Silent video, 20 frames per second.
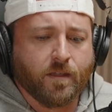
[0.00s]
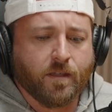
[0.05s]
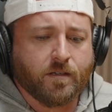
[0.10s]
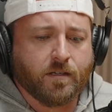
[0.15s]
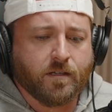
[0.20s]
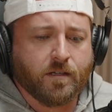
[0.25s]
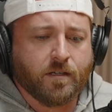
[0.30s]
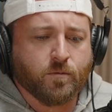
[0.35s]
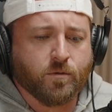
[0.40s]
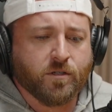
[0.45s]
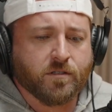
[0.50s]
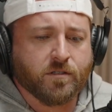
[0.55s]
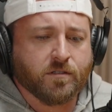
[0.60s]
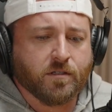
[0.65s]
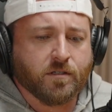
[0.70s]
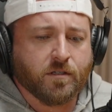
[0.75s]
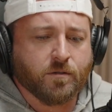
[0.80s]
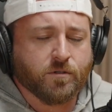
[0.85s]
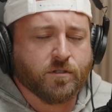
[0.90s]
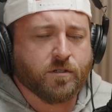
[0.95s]
it
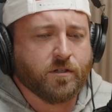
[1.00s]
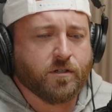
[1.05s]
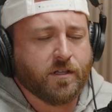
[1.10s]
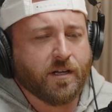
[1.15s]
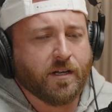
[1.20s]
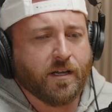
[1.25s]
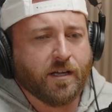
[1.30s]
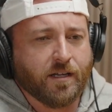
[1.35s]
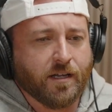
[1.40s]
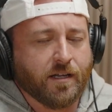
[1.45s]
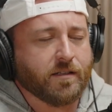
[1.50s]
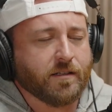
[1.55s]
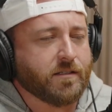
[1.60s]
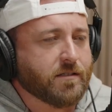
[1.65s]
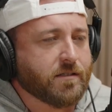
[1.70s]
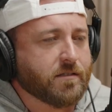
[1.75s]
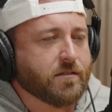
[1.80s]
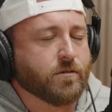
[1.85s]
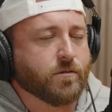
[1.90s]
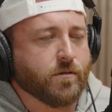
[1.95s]
was good that I at
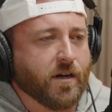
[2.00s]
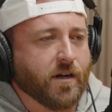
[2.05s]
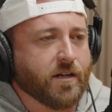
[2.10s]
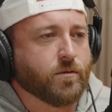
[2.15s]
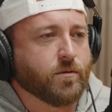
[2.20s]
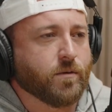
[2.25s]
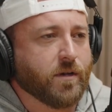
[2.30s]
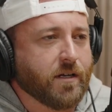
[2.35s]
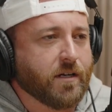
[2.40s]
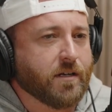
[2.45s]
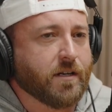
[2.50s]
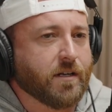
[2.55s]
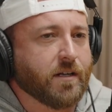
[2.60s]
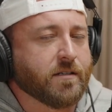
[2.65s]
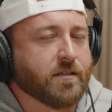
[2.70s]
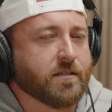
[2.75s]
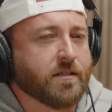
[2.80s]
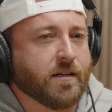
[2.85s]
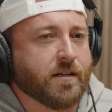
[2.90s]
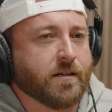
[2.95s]
least still graduated,
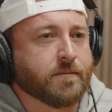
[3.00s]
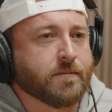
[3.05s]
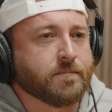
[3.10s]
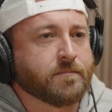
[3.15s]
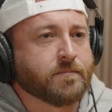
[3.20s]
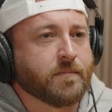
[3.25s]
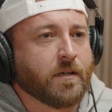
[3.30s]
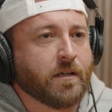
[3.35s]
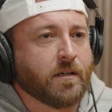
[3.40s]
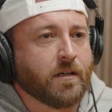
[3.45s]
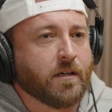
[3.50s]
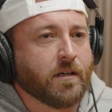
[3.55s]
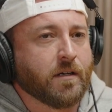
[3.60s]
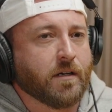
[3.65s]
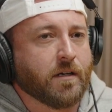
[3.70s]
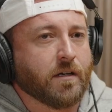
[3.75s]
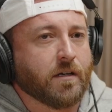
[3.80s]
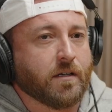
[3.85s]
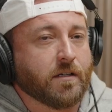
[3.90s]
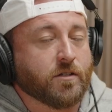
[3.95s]
and
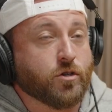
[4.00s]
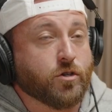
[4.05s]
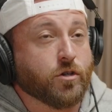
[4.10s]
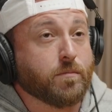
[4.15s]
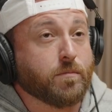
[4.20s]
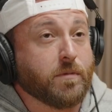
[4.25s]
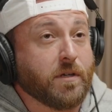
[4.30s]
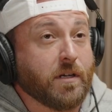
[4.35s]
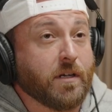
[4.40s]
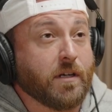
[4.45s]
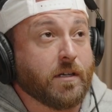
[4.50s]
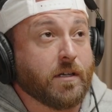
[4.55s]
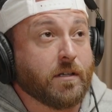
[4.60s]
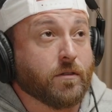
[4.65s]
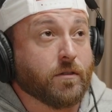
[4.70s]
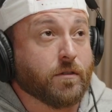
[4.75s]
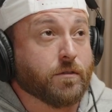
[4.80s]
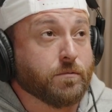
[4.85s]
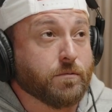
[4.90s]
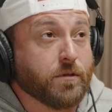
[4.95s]
took me
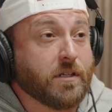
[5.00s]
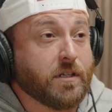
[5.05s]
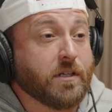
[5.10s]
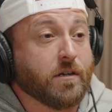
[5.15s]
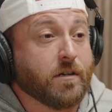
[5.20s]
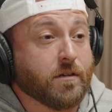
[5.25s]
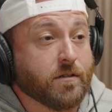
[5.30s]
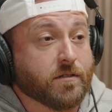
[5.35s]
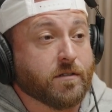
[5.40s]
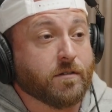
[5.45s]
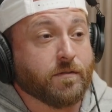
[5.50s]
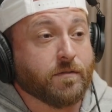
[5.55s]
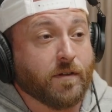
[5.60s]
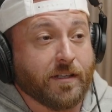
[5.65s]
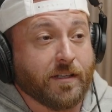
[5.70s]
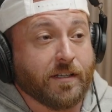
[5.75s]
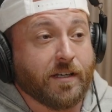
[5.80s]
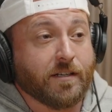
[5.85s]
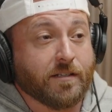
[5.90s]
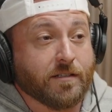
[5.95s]
3 years to
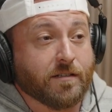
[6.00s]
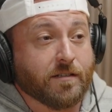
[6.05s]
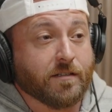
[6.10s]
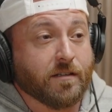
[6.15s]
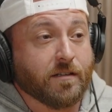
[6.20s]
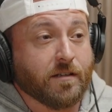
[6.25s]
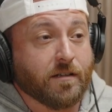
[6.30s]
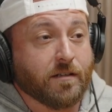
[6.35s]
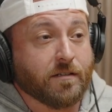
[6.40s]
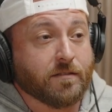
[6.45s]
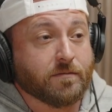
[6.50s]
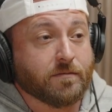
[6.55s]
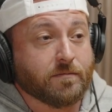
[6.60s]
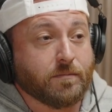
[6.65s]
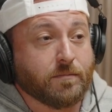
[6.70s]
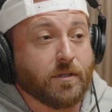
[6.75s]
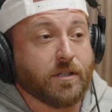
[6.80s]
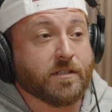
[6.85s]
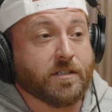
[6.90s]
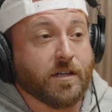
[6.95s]
finally get into the
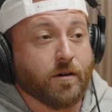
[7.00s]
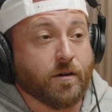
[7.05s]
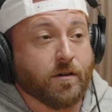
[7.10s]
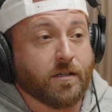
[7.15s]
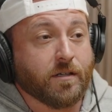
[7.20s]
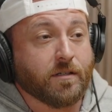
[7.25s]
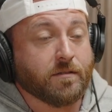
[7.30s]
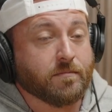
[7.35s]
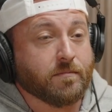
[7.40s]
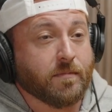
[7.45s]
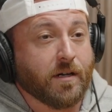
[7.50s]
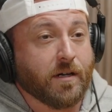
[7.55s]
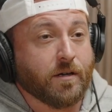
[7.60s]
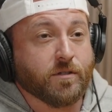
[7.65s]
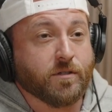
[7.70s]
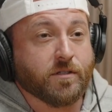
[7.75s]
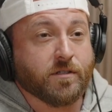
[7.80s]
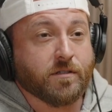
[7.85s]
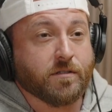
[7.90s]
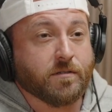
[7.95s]
military. I
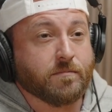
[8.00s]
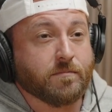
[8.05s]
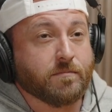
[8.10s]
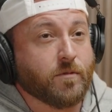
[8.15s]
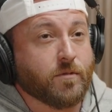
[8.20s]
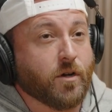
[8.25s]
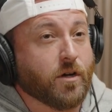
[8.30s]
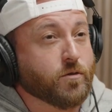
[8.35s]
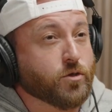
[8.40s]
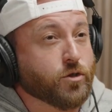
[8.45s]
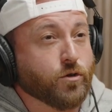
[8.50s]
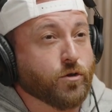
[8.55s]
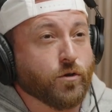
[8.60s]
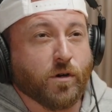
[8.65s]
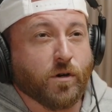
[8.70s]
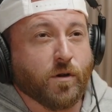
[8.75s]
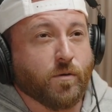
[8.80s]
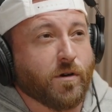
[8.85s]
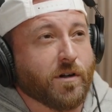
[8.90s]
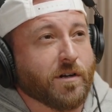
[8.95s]
was not sure
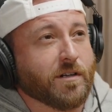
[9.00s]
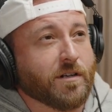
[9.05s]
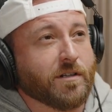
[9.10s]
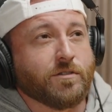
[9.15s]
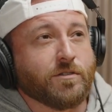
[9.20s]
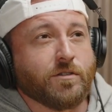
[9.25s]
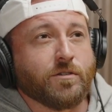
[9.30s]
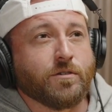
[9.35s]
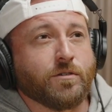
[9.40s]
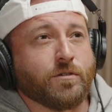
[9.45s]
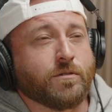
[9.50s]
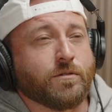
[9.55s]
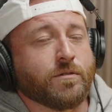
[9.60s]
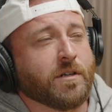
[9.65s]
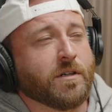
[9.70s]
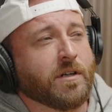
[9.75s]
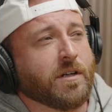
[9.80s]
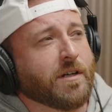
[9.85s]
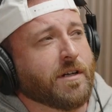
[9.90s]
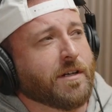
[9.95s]
what I wanted to
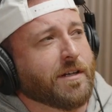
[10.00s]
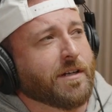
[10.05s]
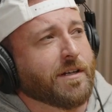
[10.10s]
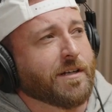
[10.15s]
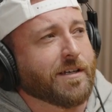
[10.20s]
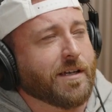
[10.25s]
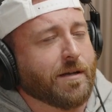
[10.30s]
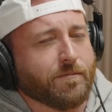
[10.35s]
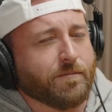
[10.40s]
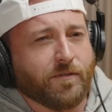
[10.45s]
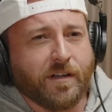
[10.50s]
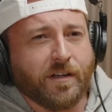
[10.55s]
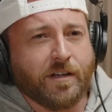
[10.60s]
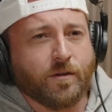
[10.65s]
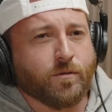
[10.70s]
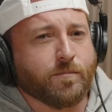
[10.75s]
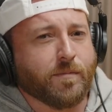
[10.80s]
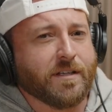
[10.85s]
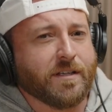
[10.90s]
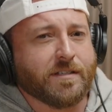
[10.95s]
do, kept fighting
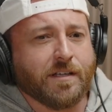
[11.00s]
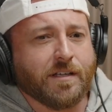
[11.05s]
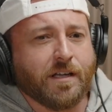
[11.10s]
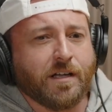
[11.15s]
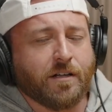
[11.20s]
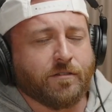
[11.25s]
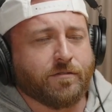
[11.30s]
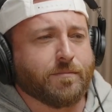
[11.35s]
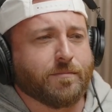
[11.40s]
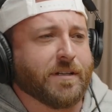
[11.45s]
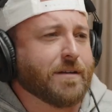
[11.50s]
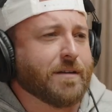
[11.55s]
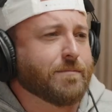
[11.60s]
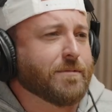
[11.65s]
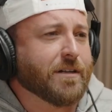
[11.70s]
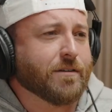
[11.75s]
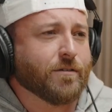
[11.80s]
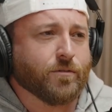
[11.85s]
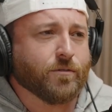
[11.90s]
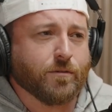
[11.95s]
with myself. I'm like, I'm
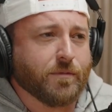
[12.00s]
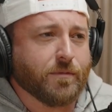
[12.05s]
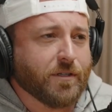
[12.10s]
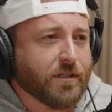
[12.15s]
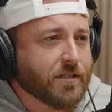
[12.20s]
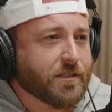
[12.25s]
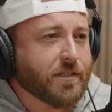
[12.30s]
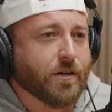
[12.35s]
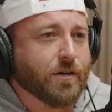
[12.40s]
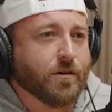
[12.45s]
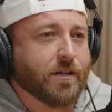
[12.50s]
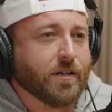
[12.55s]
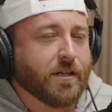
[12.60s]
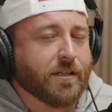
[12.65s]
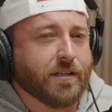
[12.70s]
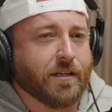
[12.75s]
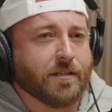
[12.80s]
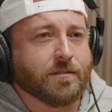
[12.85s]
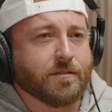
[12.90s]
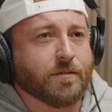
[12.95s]
not going to the military.
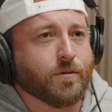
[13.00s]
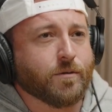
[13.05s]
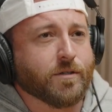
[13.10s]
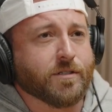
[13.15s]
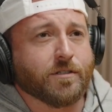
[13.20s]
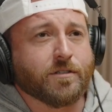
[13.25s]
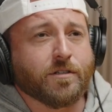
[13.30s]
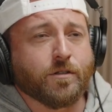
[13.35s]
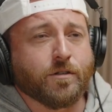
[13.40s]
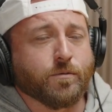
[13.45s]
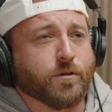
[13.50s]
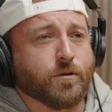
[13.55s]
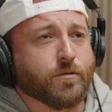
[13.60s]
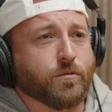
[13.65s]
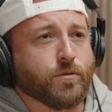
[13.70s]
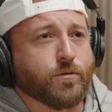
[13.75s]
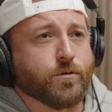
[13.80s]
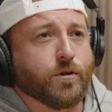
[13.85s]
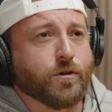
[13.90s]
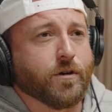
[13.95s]
And then it wasn't until a
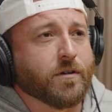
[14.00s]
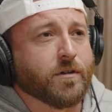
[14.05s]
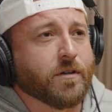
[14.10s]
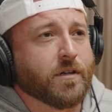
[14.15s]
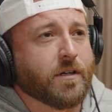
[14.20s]
recruiter,